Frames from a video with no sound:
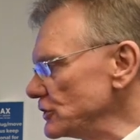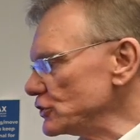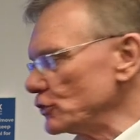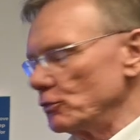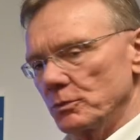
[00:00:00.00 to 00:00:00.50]

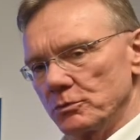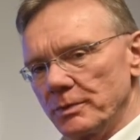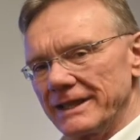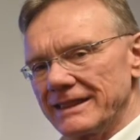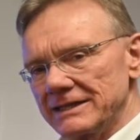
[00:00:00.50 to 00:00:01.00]
So when we
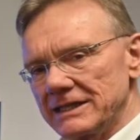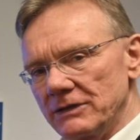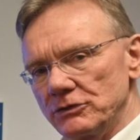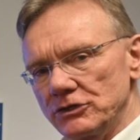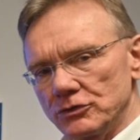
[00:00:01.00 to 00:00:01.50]
break that
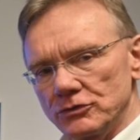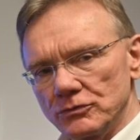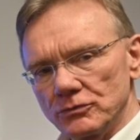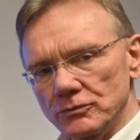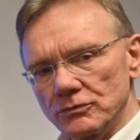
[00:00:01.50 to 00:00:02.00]
down
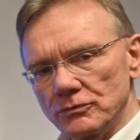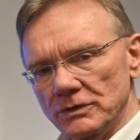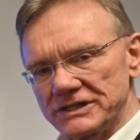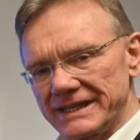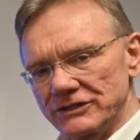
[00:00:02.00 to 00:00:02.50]
into
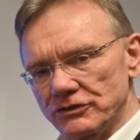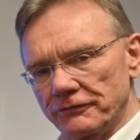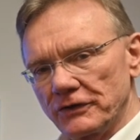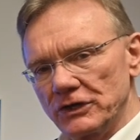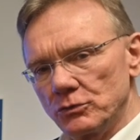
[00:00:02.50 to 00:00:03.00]
residential
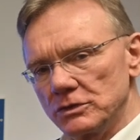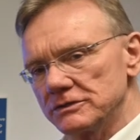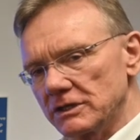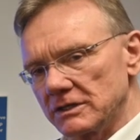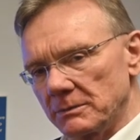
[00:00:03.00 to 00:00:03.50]

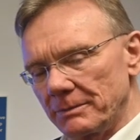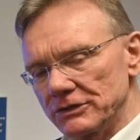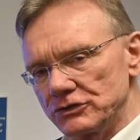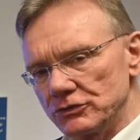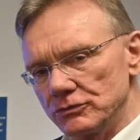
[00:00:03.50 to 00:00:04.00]
freehold
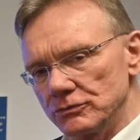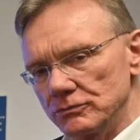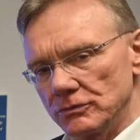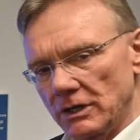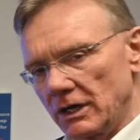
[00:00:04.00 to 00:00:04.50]
compared
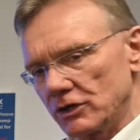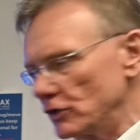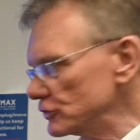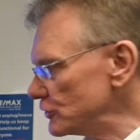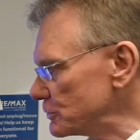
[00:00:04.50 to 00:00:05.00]
to uh,
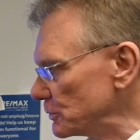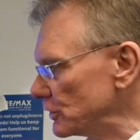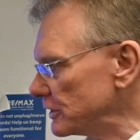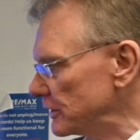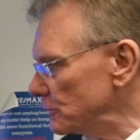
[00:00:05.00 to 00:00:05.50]
condos, we'll
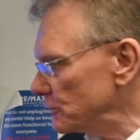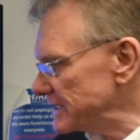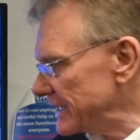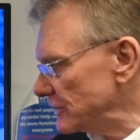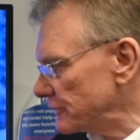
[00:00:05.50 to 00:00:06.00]
look at
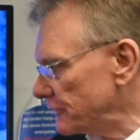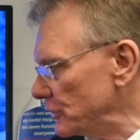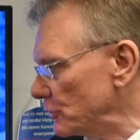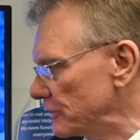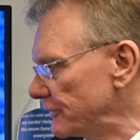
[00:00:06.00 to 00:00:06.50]
residential
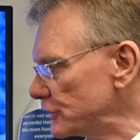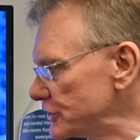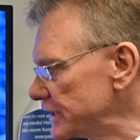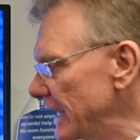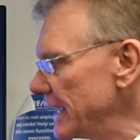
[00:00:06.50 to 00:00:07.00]
freehold
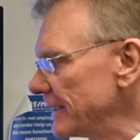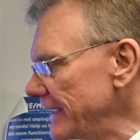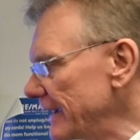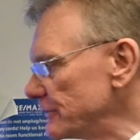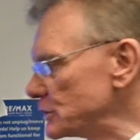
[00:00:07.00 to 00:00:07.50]
first.
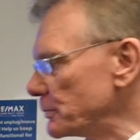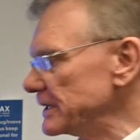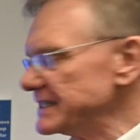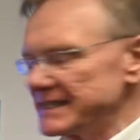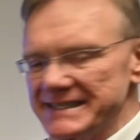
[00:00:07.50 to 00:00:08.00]
The average
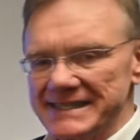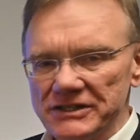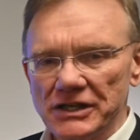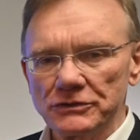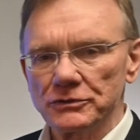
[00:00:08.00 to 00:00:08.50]
price is
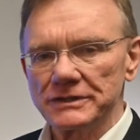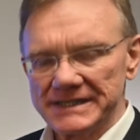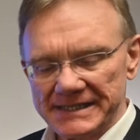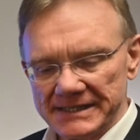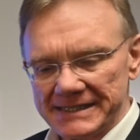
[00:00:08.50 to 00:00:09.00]
six hundred
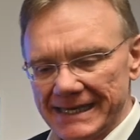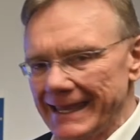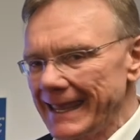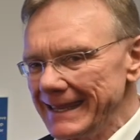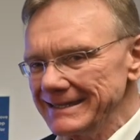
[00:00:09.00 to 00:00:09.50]

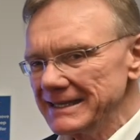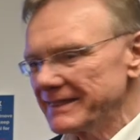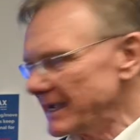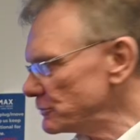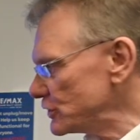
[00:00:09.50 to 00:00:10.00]
sixty-eight
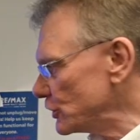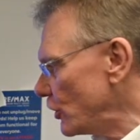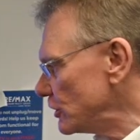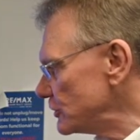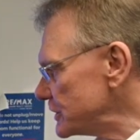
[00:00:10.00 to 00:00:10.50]
thousand
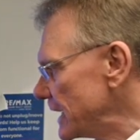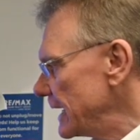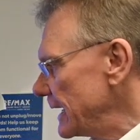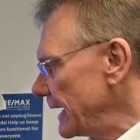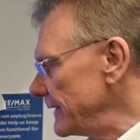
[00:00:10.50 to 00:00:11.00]
dollars,
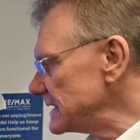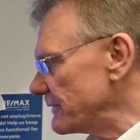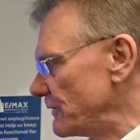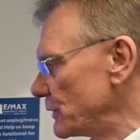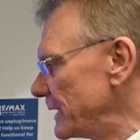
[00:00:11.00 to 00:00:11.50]
and that's
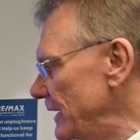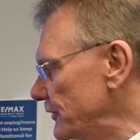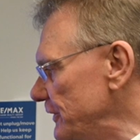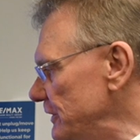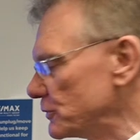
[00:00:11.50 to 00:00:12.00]
a very
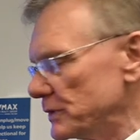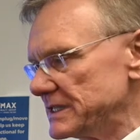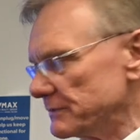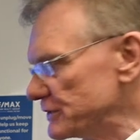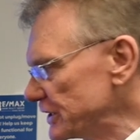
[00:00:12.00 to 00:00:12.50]
healthy
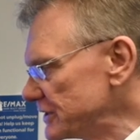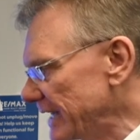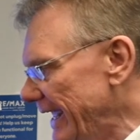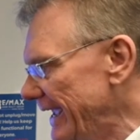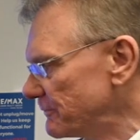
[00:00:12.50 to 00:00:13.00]
increase of six
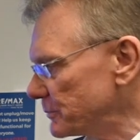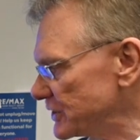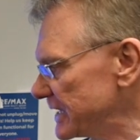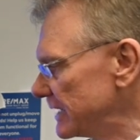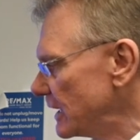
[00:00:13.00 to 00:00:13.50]
point five
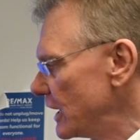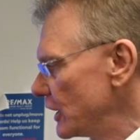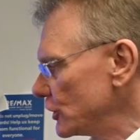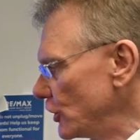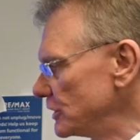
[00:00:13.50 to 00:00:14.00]
percent.
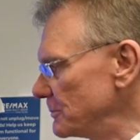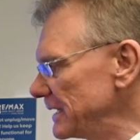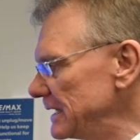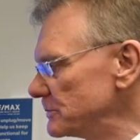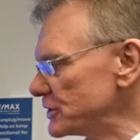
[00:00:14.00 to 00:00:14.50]

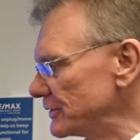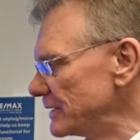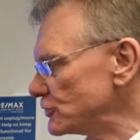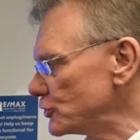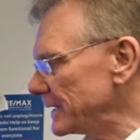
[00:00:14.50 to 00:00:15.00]
Condominiums are
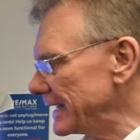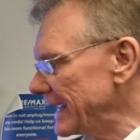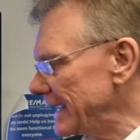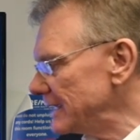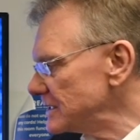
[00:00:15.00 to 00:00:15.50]
now
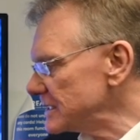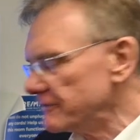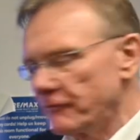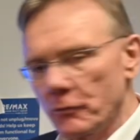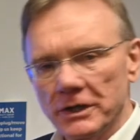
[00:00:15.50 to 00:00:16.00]
trading hands
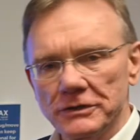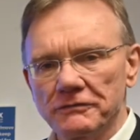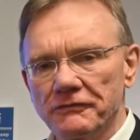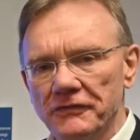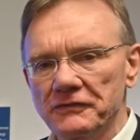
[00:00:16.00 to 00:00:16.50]
at four
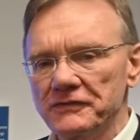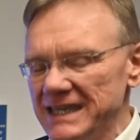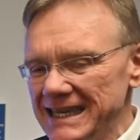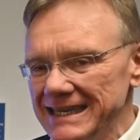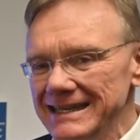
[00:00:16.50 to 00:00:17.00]
hundred
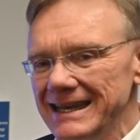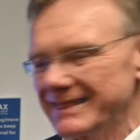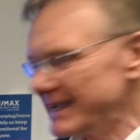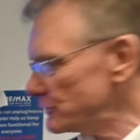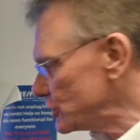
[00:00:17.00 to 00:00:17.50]
fifteen
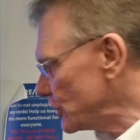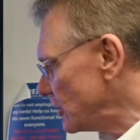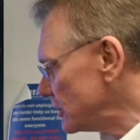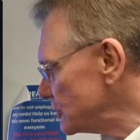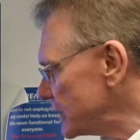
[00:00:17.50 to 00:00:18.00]
thousand
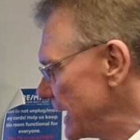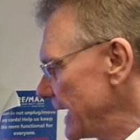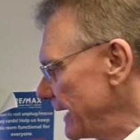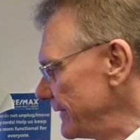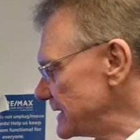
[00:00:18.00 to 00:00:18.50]
dollars,
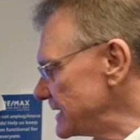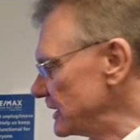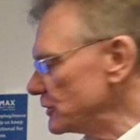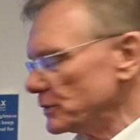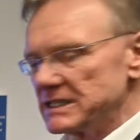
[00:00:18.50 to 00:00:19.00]
and that's an
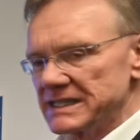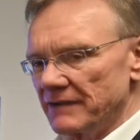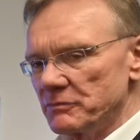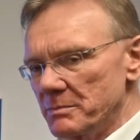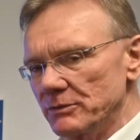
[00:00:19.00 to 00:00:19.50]
increase
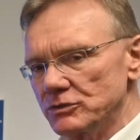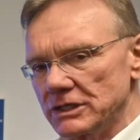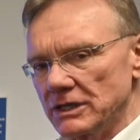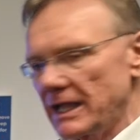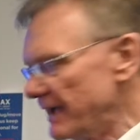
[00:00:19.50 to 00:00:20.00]
of
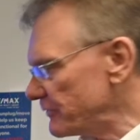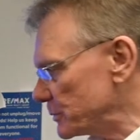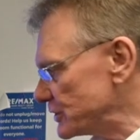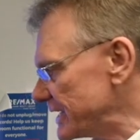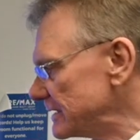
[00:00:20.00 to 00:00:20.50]
about uh, half a
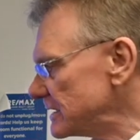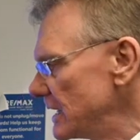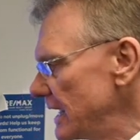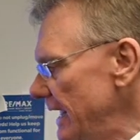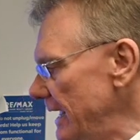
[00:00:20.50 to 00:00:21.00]
percent.
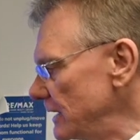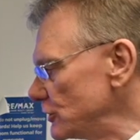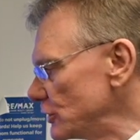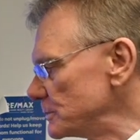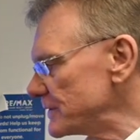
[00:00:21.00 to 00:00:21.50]
And
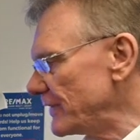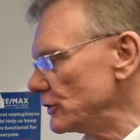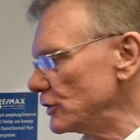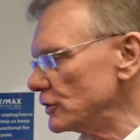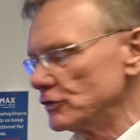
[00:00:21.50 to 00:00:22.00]
in terms of
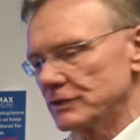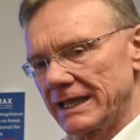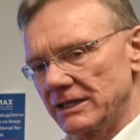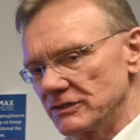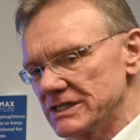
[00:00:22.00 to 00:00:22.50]
how long they're
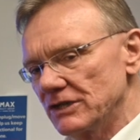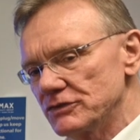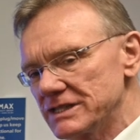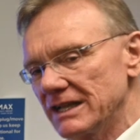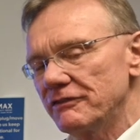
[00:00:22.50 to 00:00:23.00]
taking to sell,
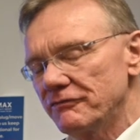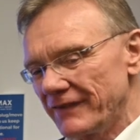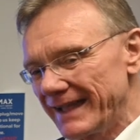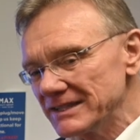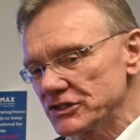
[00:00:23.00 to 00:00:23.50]
they're selling
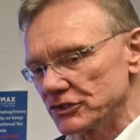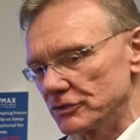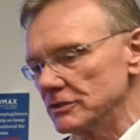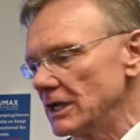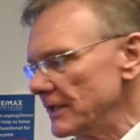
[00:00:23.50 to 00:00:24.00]

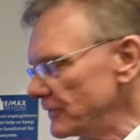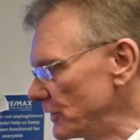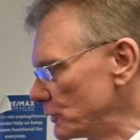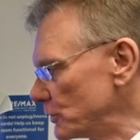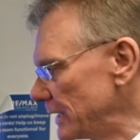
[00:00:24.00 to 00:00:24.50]
faster
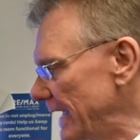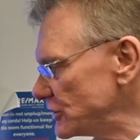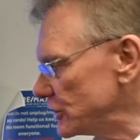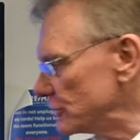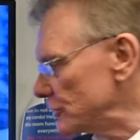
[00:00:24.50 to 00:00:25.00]
than they were
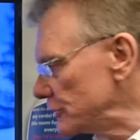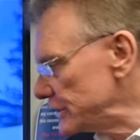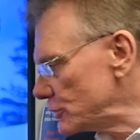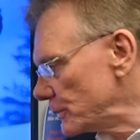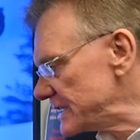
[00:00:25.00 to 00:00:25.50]
last year in
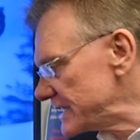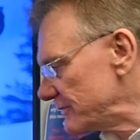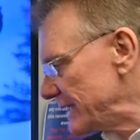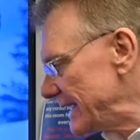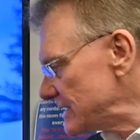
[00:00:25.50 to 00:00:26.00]
only
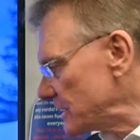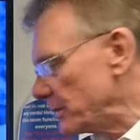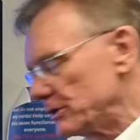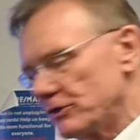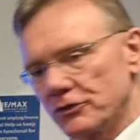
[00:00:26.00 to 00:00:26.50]
twenty-seven days
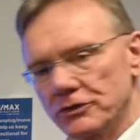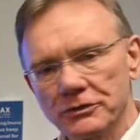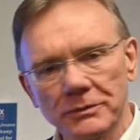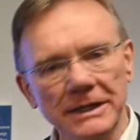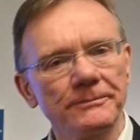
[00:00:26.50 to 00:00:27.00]
compared to
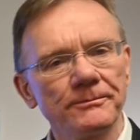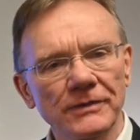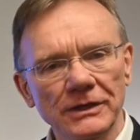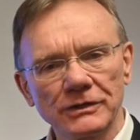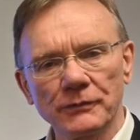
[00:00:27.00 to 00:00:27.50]
thirty-three.
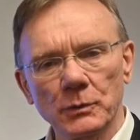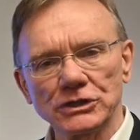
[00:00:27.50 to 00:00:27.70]
Thank you for